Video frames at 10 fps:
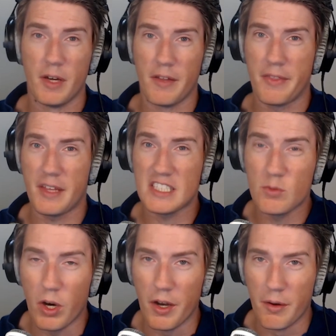And this
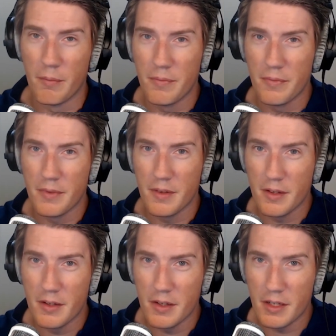one
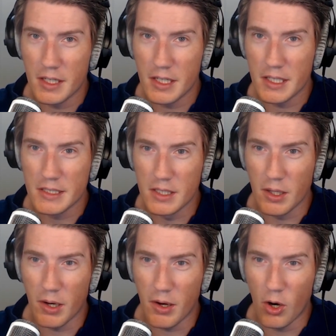is
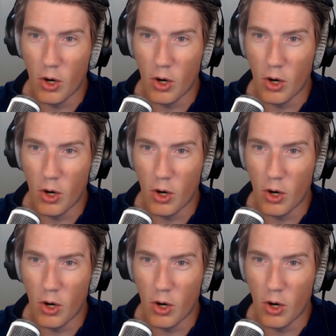the